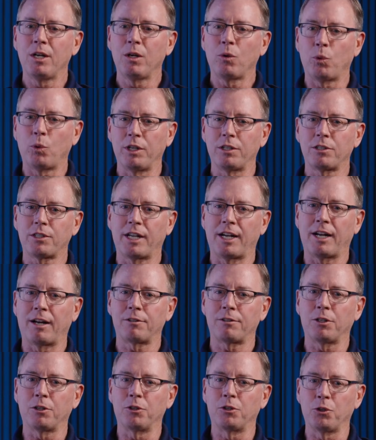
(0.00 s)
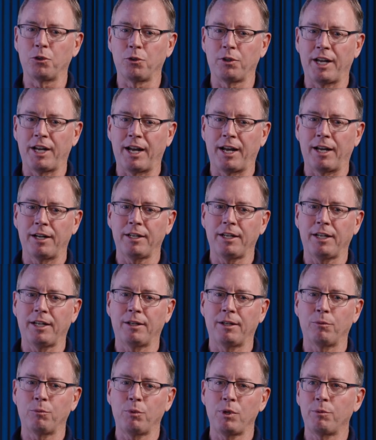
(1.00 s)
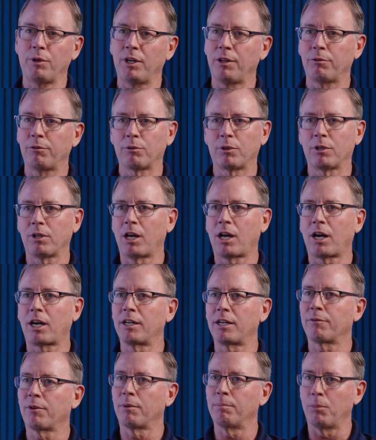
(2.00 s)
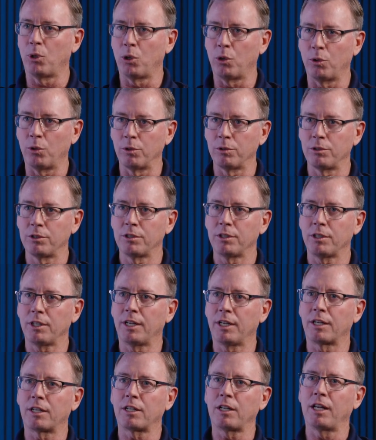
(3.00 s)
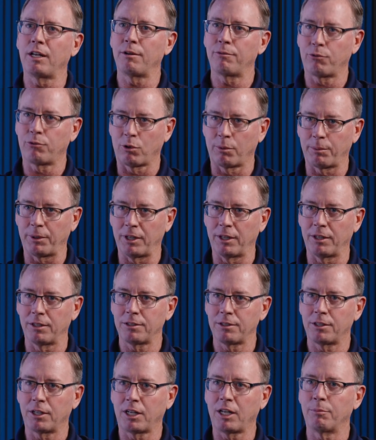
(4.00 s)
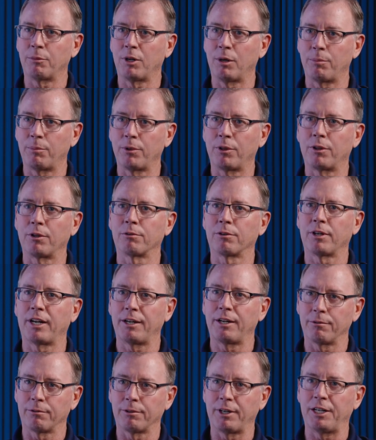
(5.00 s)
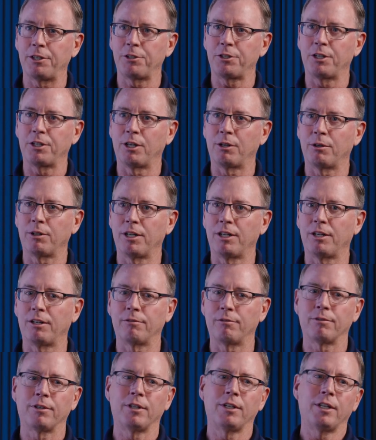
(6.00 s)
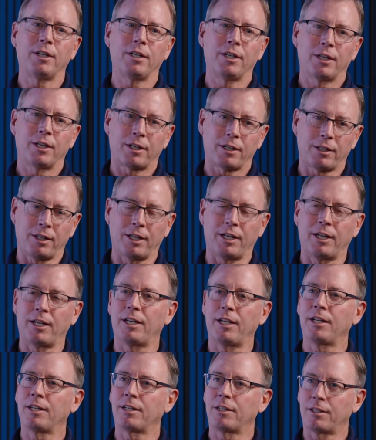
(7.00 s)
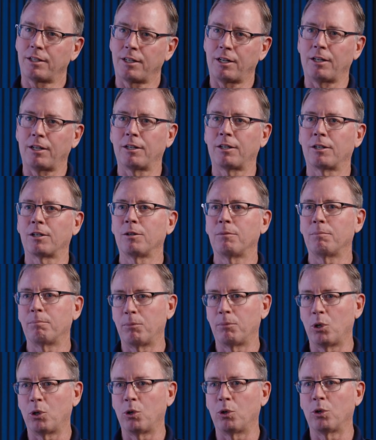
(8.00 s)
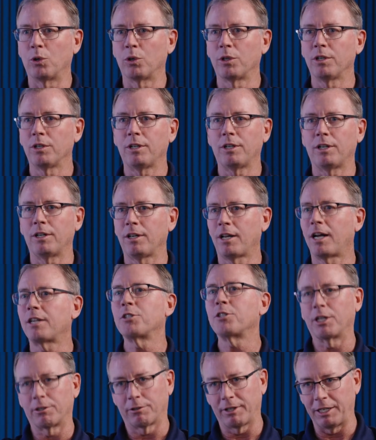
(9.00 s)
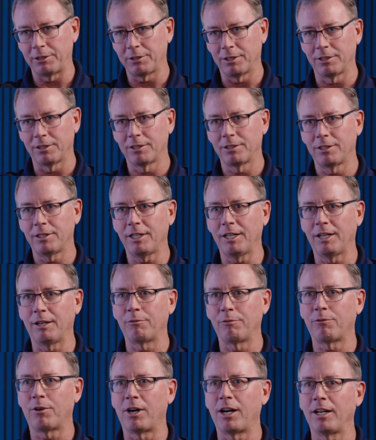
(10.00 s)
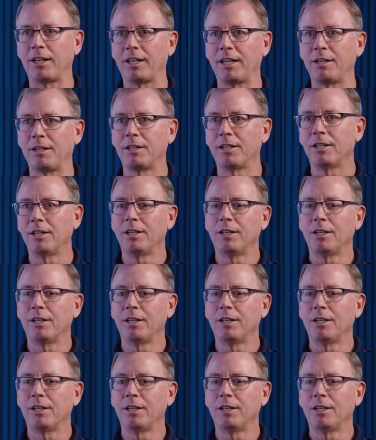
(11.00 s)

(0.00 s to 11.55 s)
we set out to do that, and we went through a lot of different molds and clay formulas to come up with the right ratio of clay, color, mold, lots of iterations. And finally,